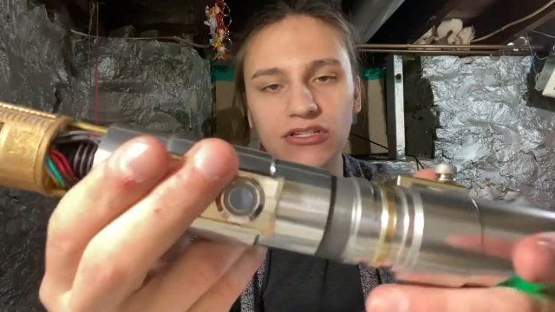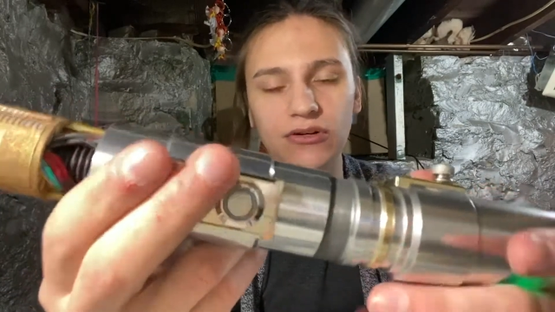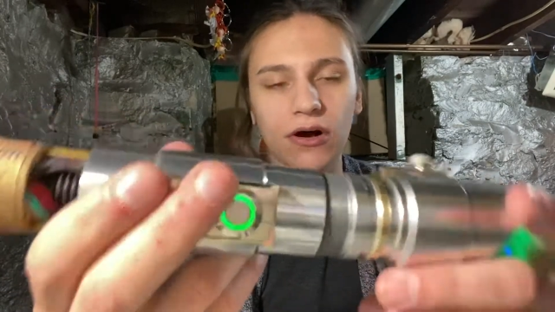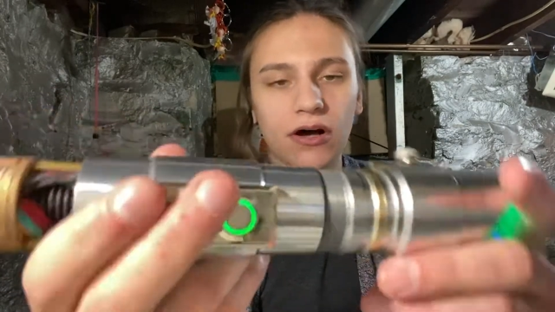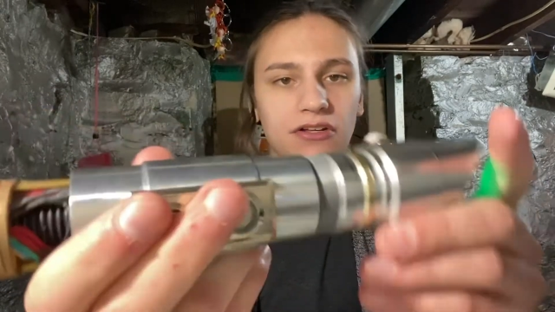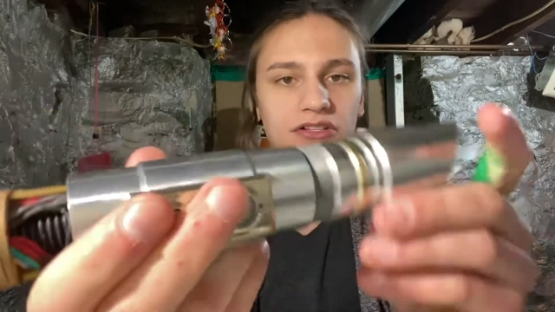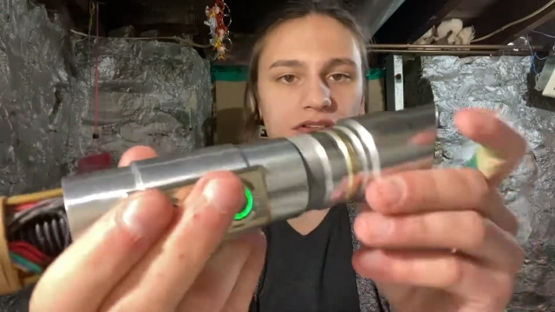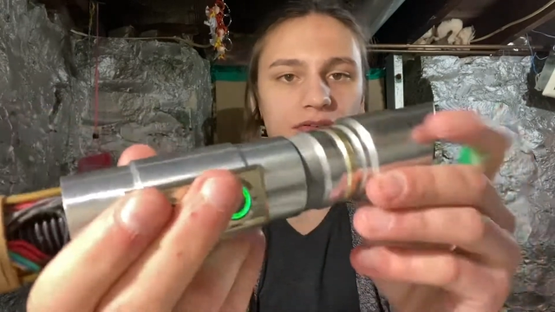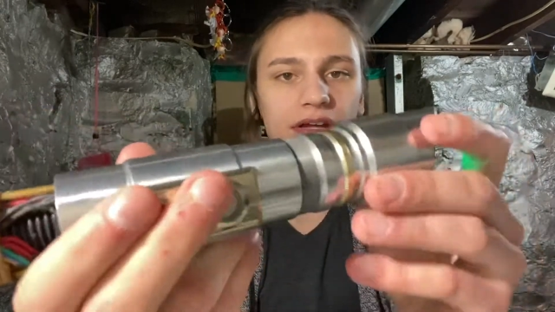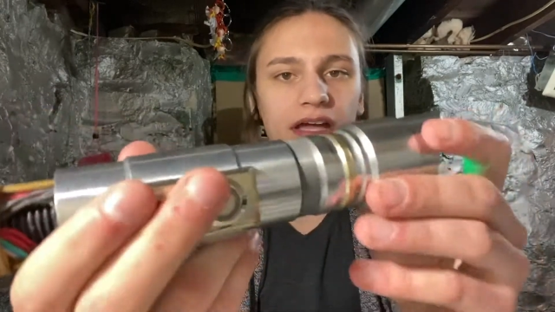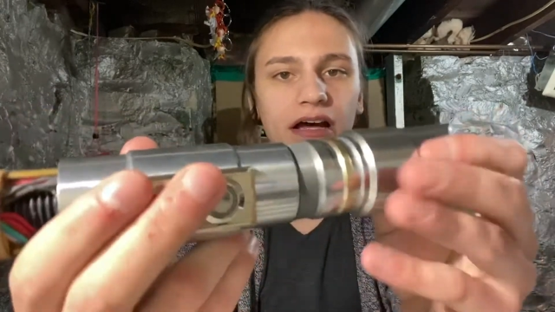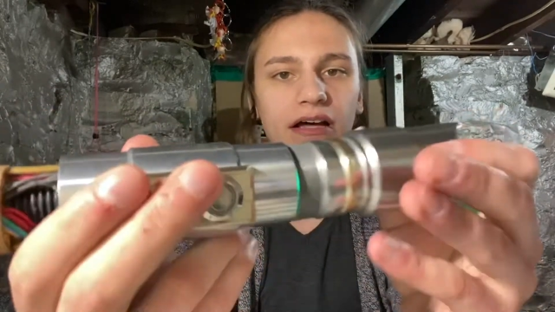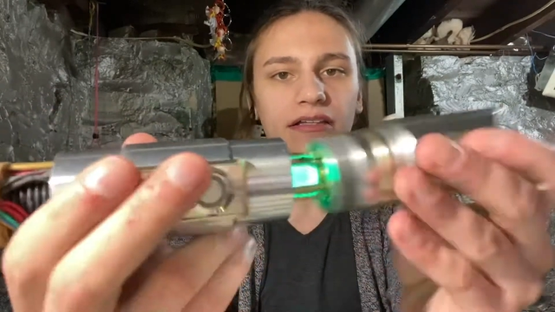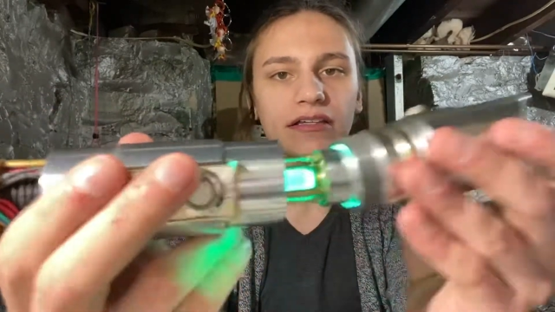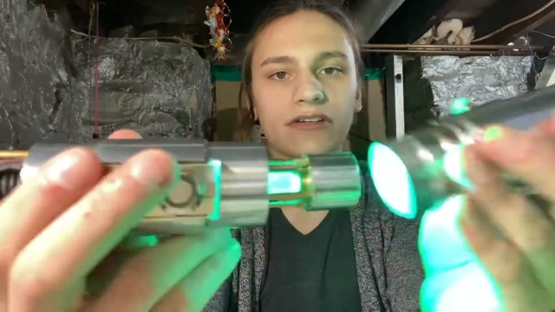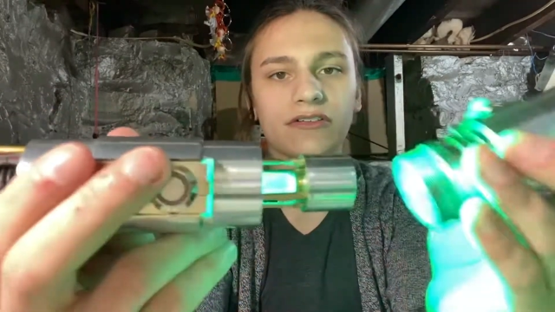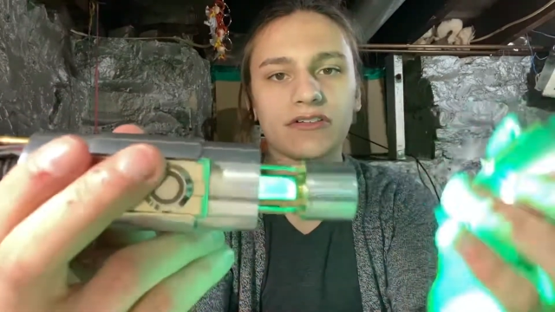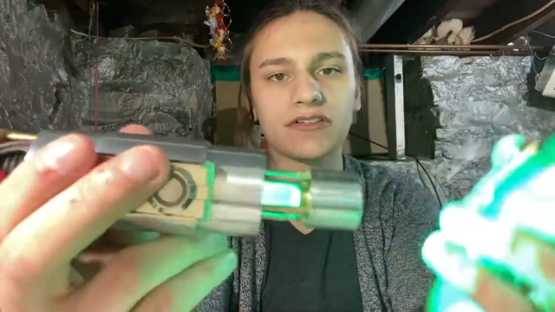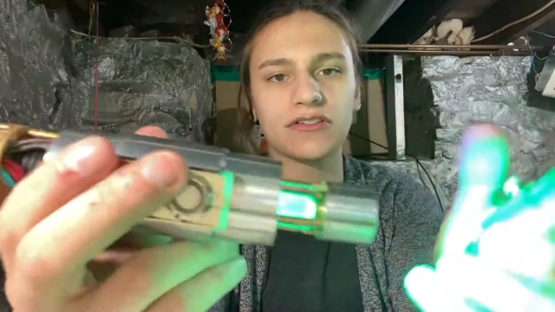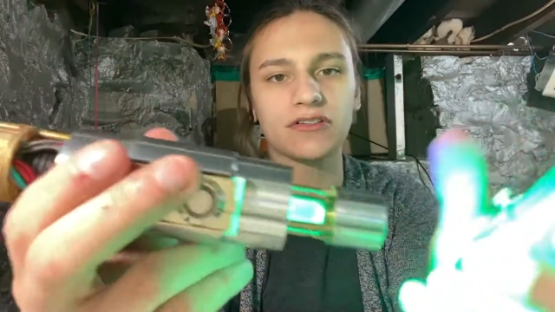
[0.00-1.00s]
you also get on the
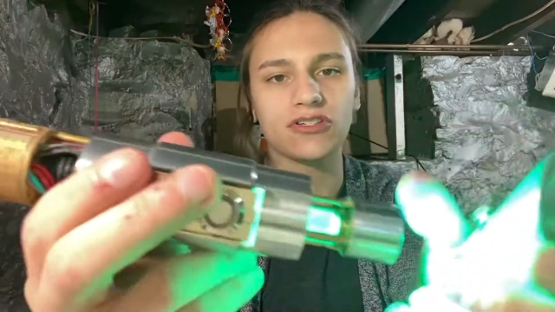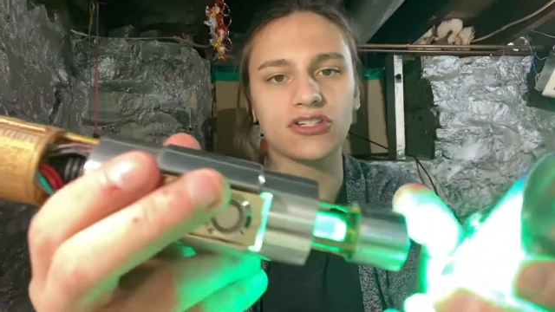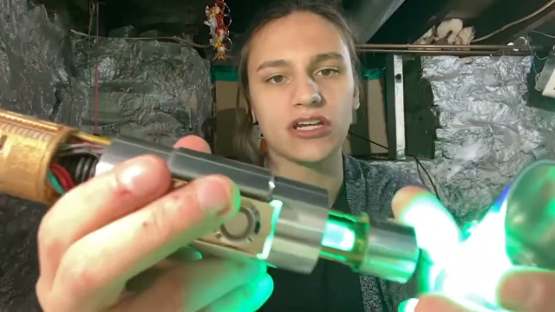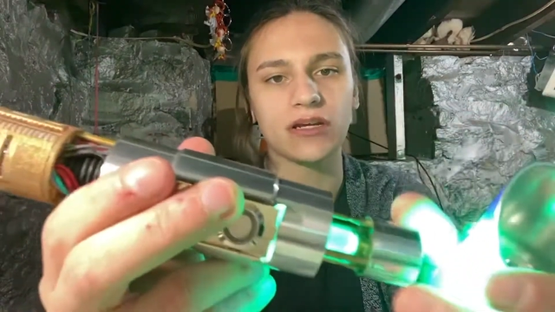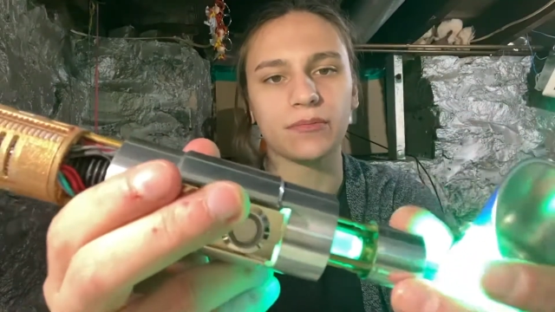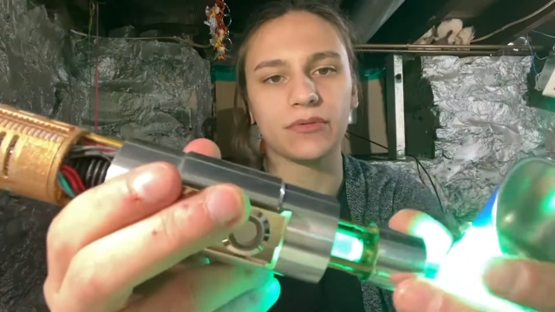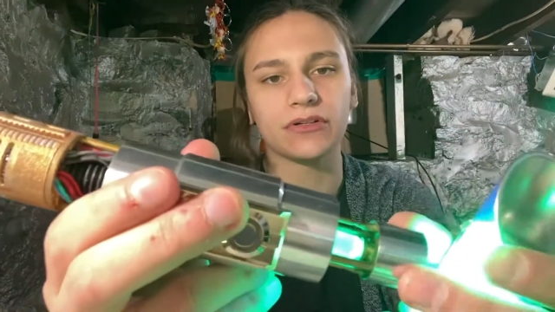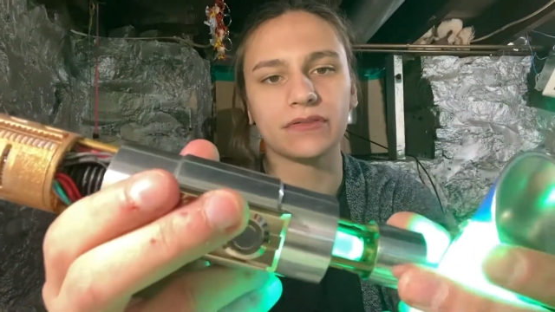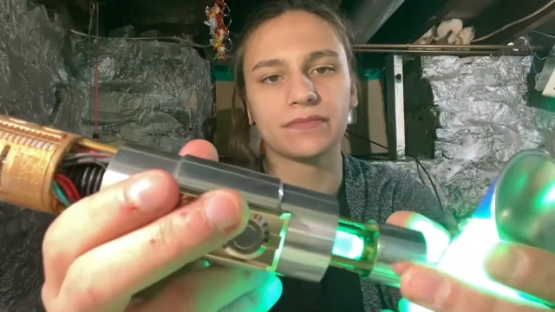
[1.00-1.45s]
crystal chamber.